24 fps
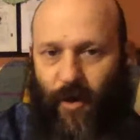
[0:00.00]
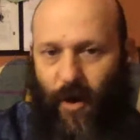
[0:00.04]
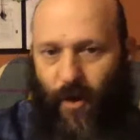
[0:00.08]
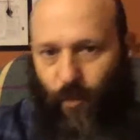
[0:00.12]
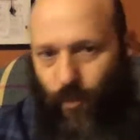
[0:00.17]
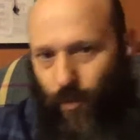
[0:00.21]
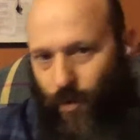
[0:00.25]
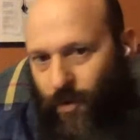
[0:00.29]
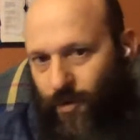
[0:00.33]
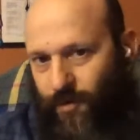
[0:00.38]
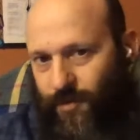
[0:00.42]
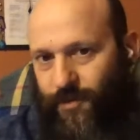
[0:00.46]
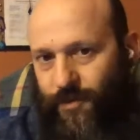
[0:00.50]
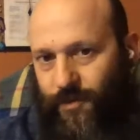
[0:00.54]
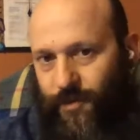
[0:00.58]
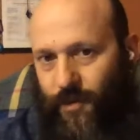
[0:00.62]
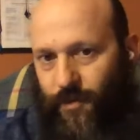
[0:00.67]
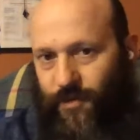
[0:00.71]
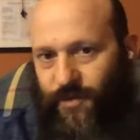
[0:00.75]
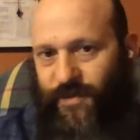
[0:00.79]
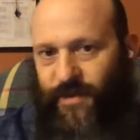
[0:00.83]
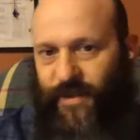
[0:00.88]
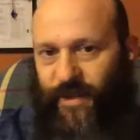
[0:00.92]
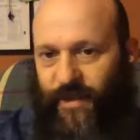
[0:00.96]
I will do
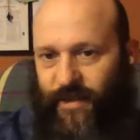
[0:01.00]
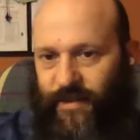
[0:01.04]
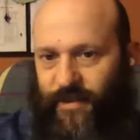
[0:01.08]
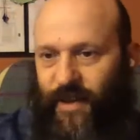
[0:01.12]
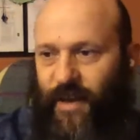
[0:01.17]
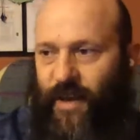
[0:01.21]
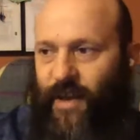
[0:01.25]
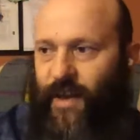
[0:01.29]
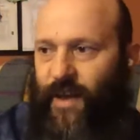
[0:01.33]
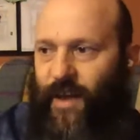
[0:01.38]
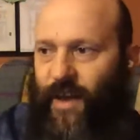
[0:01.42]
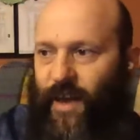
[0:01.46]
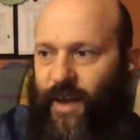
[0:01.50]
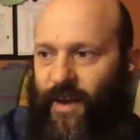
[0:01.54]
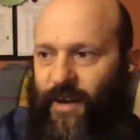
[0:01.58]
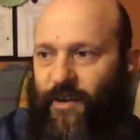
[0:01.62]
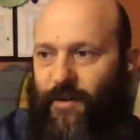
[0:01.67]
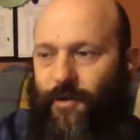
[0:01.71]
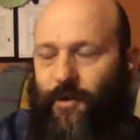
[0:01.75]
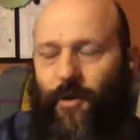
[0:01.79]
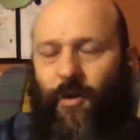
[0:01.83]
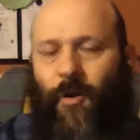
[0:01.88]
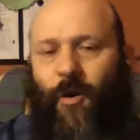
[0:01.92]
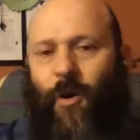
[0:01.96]
those things. And
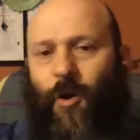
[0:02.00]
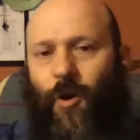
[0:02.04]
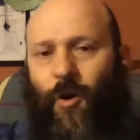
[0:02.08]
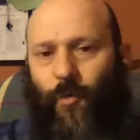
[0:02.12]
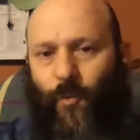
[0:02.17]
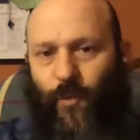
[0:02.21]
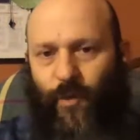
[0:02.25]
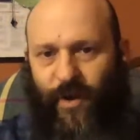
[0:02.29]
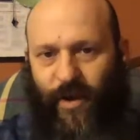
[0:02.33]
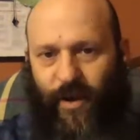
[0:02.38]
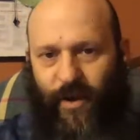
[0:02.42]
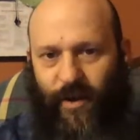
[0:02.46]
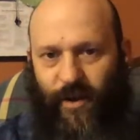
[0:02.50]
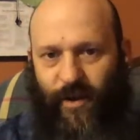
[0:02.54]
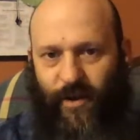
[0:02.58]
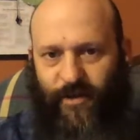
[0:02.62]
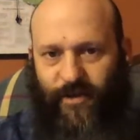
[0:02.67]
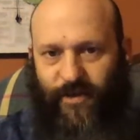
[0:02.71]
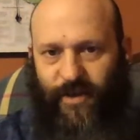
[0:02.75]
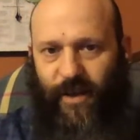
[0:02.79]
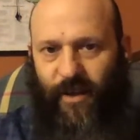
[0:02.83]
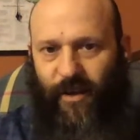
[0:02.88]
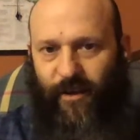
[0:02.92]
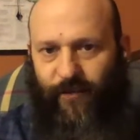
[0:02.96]
in our heart, when that
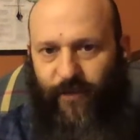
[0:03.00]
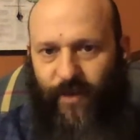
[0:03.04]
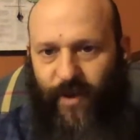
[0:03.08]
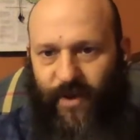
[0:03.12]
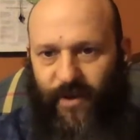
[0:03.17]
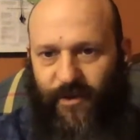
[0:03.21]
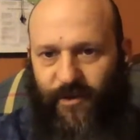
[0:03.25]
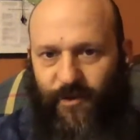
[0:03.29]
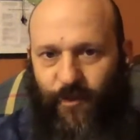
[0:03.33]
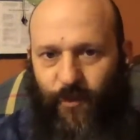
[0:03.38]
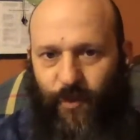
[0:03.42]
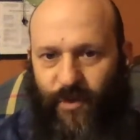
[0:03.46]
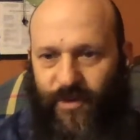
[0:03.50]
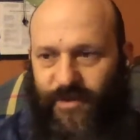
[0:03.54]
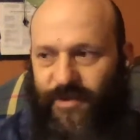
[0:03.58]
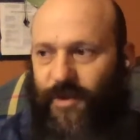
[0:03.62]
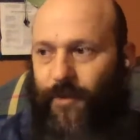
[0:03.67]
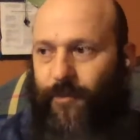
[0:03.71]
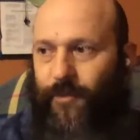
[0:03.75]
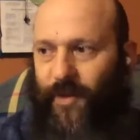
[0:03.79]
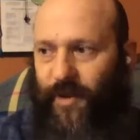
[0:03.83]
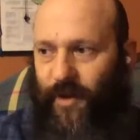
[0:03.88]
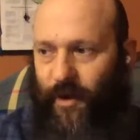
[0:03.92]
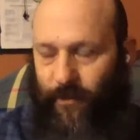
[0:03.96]
has elevated to when
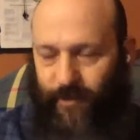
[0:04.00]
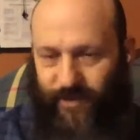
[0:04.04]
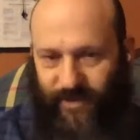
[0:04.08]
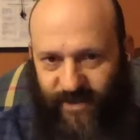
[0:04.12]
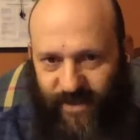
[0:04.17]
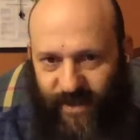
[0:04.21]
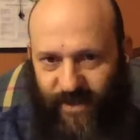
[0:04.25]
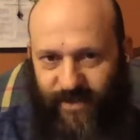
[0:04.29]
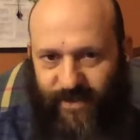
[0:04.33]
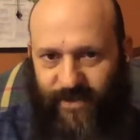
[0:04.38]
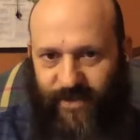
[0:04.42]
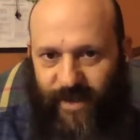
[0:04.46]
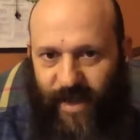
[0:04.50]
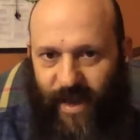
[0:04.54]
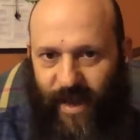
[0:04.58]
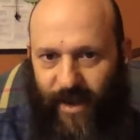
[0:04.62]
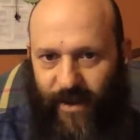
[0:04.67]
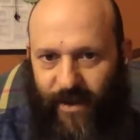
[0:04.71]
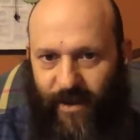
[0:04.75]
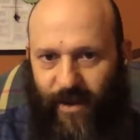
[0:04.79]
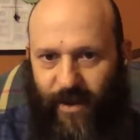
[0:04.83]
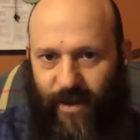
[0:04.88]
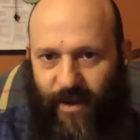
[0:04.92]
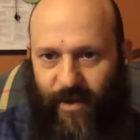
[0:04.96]
something upsets that
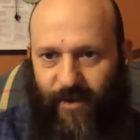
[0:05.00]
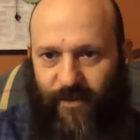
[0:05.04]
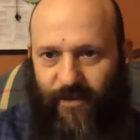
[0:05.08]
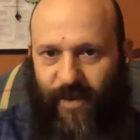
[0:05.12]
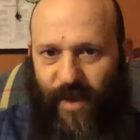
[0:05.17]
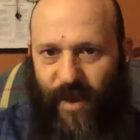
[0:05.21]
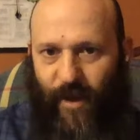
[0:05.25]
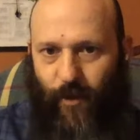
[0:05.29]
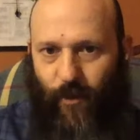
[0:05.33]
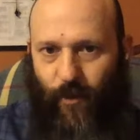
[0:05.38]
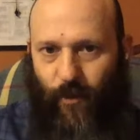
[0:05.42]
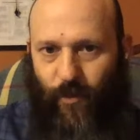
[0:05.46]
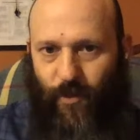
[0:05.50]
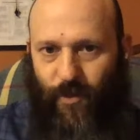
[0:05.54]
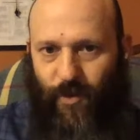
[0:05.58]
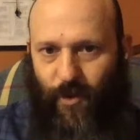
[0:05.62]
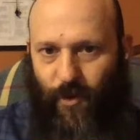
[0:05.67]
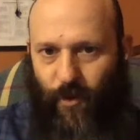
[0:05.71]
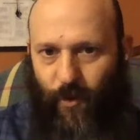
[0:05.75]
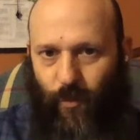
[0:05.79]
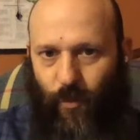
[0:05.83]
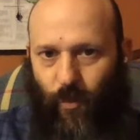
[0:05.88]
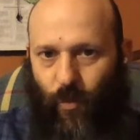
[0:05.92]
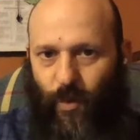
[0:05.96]

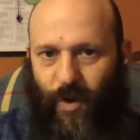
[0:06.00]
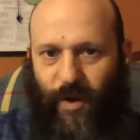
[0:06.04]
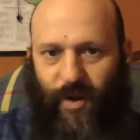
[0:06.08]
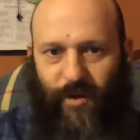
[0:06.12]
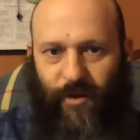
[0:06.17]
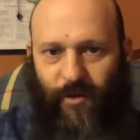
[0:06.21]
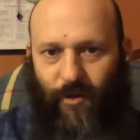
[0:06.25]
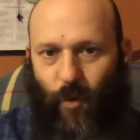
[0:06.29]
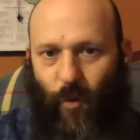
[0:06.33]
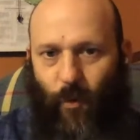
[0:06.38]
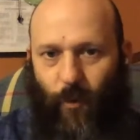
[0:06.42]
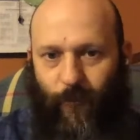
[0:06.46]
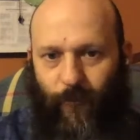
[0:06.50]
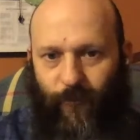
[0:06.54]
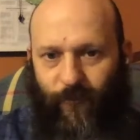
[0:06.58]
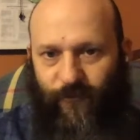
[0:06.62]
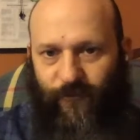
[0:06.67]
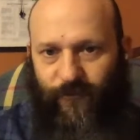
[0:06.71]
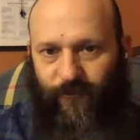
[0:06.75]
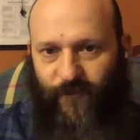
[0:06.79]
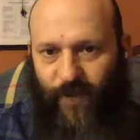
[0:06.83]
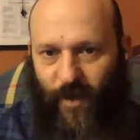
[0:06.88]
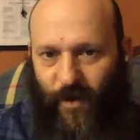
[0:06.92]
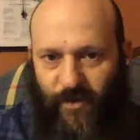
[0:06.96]
we don't
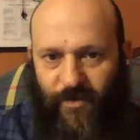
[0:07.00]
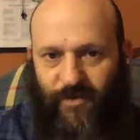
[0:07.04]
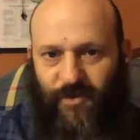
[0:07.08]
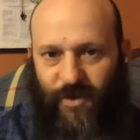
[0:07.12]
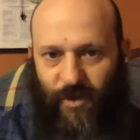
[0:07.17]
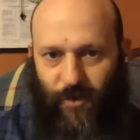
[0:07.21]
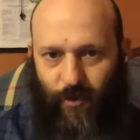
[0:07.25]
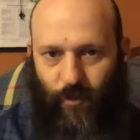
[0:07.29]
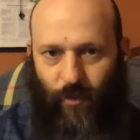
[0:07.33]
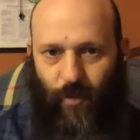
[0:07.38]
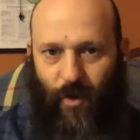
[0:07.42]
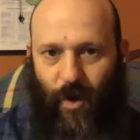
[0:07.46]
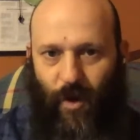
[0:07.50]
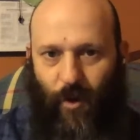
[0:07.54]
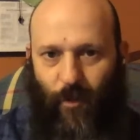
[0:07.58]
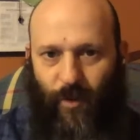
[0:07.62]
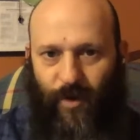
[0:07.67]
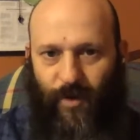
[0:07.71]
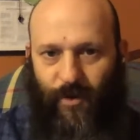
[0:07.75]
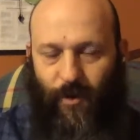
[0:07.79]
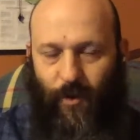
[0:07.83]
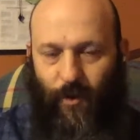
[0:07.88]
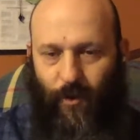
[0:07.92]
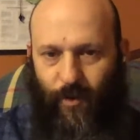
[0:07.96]
function well.
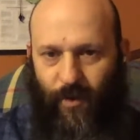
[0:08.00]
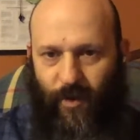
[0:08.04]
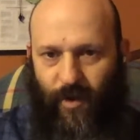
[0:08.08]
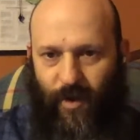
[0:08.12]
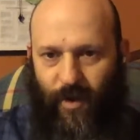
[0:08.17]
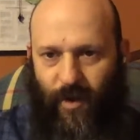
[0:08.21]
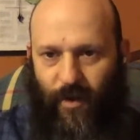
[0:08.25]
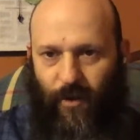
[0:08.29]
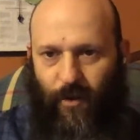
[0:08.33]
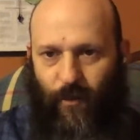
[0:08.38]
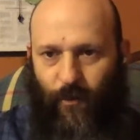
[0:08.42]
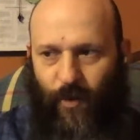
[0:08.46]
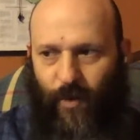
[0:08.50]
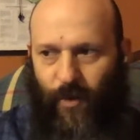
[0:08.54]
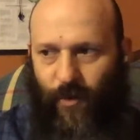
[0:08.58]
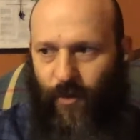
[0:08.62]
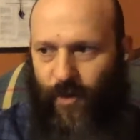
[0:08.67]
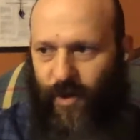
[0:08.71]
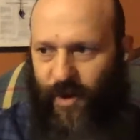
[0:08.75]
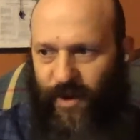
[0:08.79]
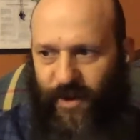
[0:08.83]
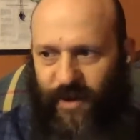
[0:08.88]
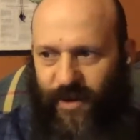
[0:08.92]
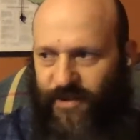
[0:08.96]

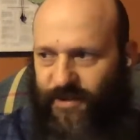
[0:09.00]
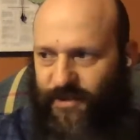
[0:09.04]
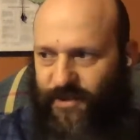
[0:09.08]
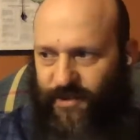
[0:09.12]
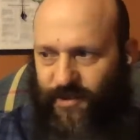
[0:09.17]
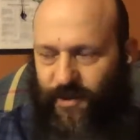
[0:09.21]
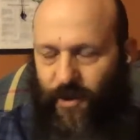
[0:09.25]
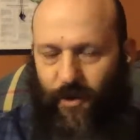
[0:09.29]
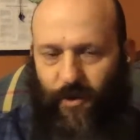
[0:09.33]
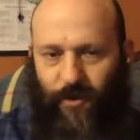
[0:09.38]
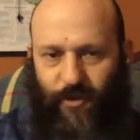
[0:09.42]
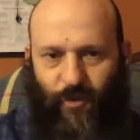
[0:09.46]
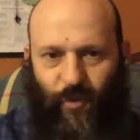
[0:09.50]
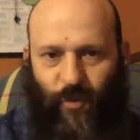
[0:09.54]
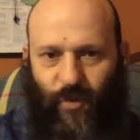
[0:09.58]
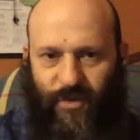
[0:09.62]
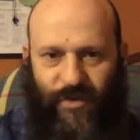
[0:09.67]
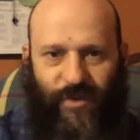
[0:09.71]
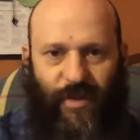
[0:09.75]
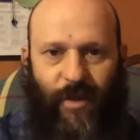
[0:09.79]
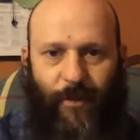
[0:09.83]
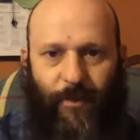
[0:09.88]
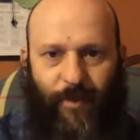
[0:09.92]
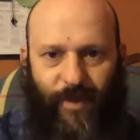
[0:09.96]
It gets us all
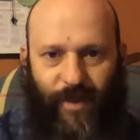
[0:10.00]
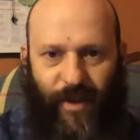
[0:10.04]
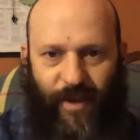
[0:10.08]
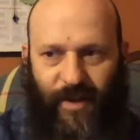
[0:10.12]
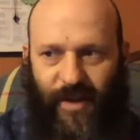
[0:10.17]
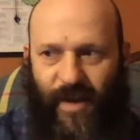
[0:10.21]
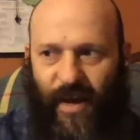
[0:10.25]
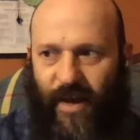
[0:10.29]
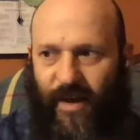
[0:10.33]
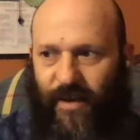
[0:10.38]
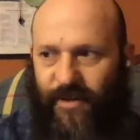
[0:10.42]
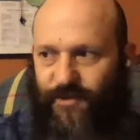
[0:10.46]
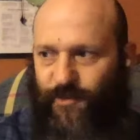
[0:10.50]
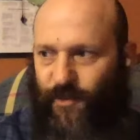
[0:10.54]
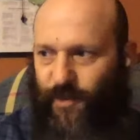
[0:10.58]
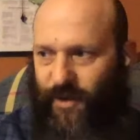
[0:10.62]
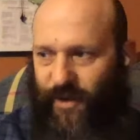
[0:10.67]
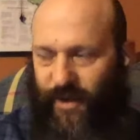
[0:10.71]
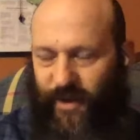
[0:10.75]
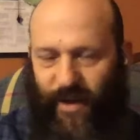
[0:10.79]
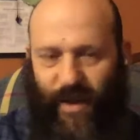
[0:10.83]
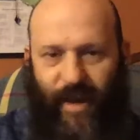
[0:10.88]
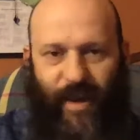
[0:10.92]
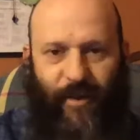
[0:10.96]
twisted up in the knots. We
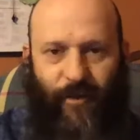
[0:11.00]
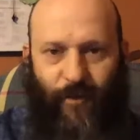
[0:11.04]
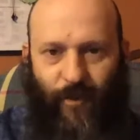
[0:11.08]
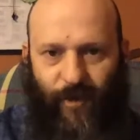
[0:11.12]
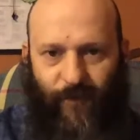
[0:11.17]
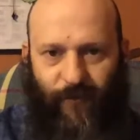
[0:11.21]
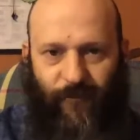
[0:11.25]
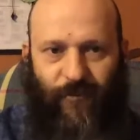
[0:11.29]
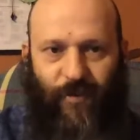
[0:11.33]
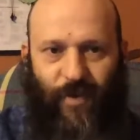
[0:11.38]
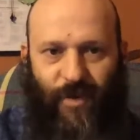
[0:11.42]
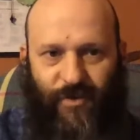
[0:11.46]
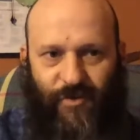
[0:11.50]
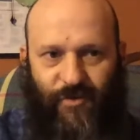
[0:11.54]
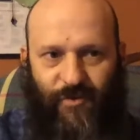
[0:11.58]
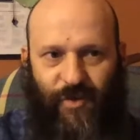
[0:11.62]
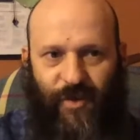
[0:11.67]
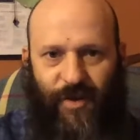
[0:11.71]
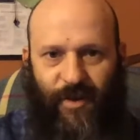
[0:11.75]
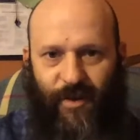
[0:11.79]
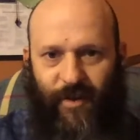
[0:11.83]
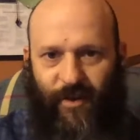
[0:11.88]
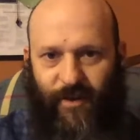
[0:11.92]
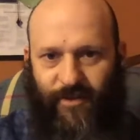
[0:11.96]
get angry and
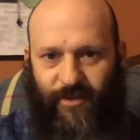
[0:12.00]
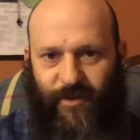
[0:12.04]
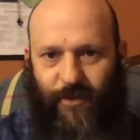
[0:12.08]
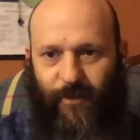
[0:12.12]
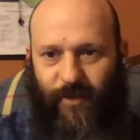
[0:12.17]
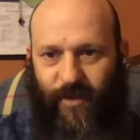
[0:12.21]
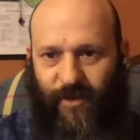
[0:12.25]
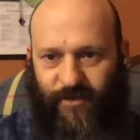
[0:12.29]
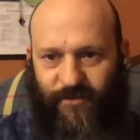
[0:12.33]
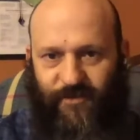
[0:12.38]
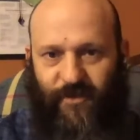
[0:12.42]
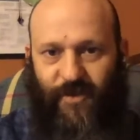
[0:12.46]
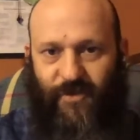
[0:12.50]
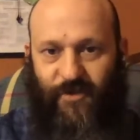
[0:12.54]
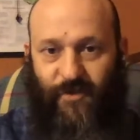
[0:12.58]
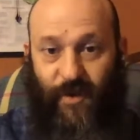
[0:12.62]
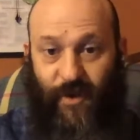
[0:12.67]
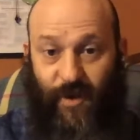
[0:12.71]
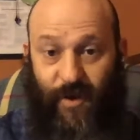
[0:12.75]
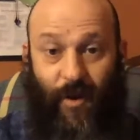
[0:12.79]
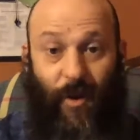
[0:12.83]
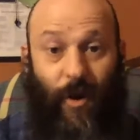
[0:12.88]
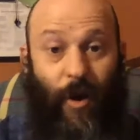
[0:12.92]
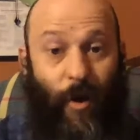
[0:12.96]
frustrated, and something has
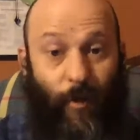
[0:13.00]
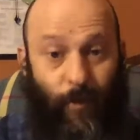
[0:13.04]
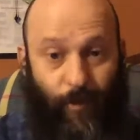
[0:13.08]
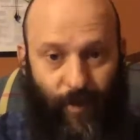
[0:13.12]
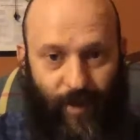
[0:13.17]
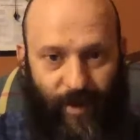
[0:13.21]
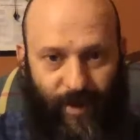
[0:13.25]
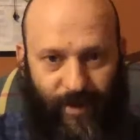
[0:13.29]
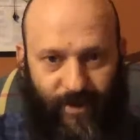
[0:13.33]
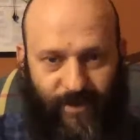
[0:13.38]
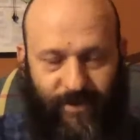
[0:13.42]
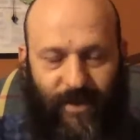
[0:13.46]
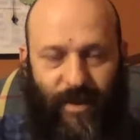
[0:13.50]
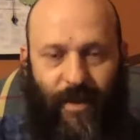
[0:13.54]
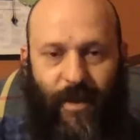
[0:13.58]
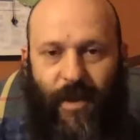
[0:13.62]
frustrated our plans.